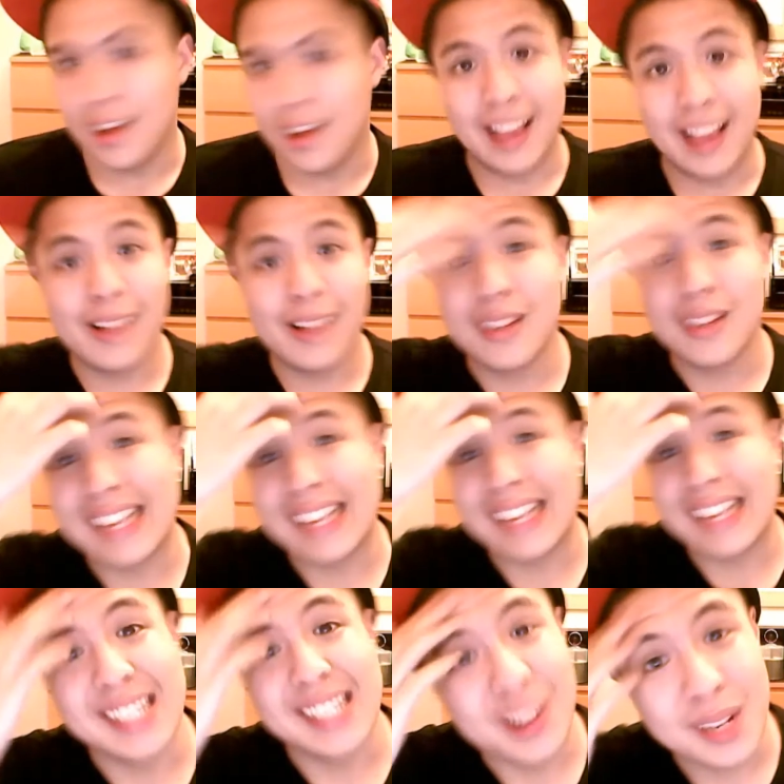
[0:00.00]
Anyways, I
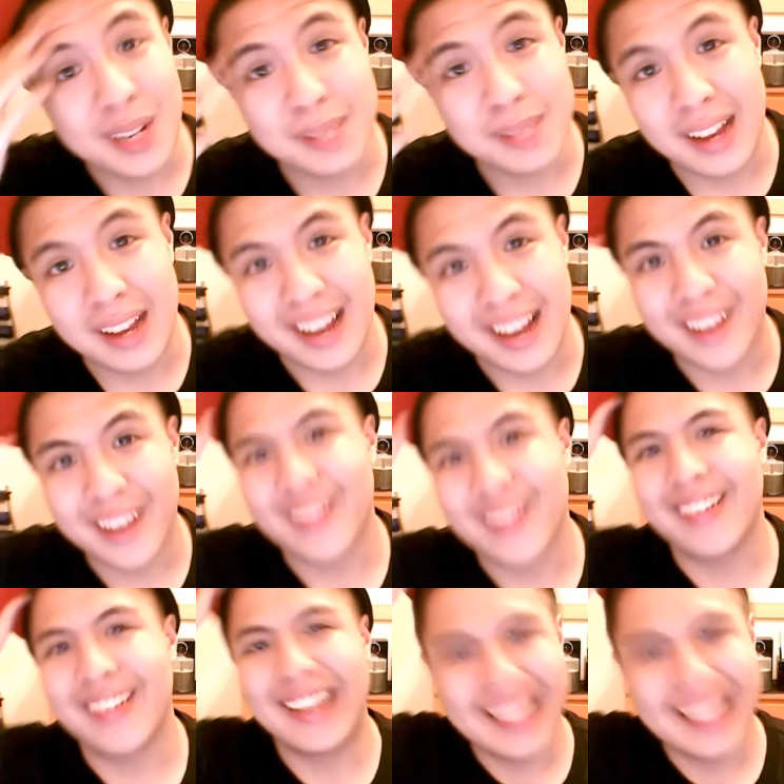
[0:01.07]
guess you noticed my hair.
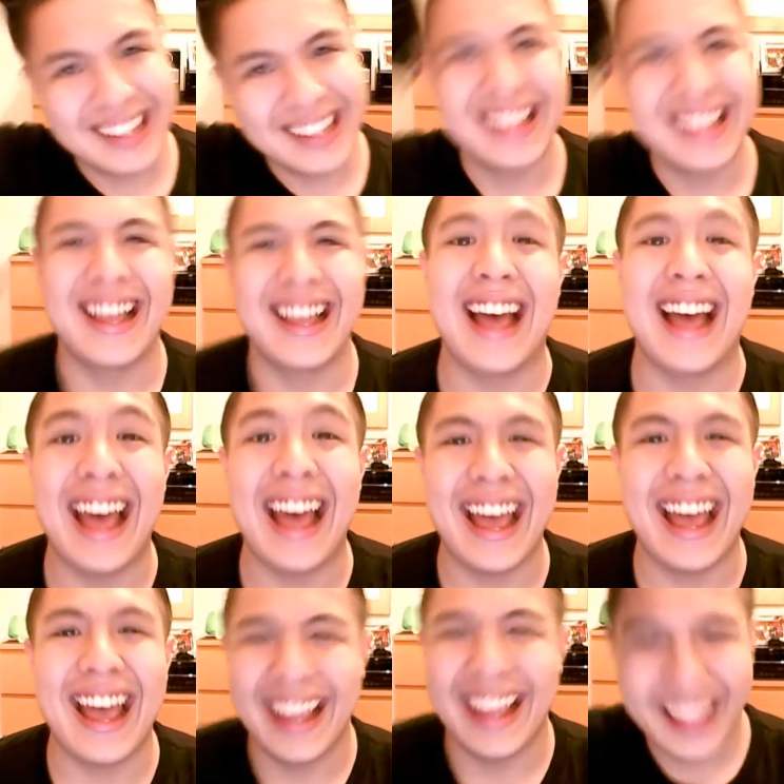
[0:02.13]

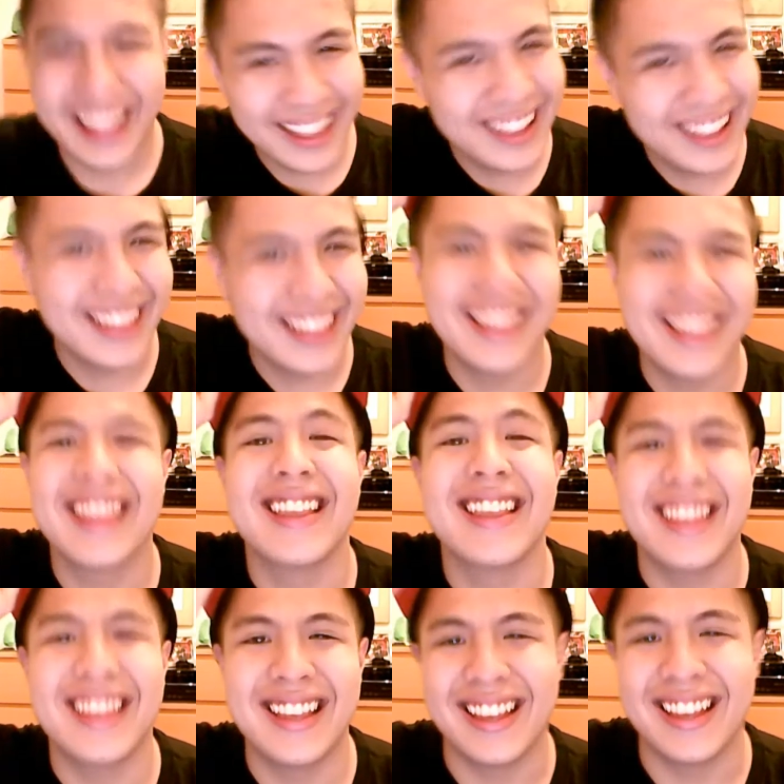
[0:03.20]
Hi.
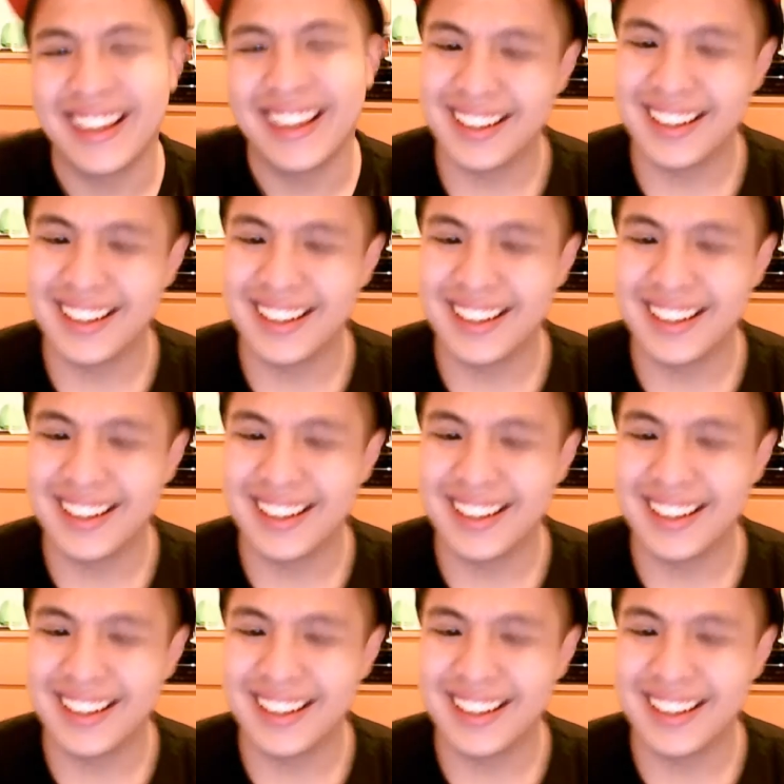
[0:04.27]
Yeah.